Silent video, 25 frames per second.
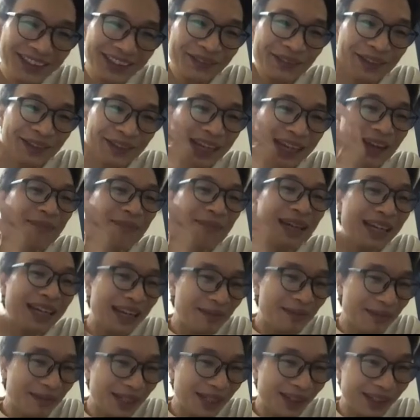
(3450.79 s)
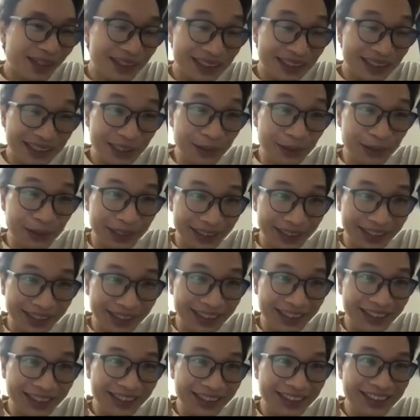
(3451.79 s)
for gamma gamma dot is
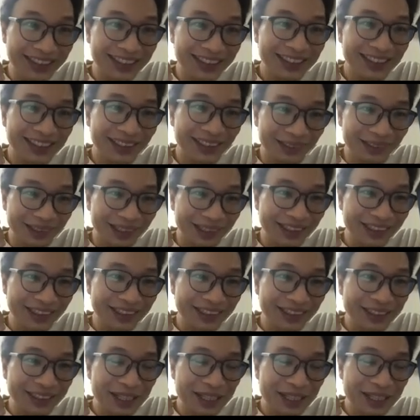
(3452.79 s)
unique. Okay.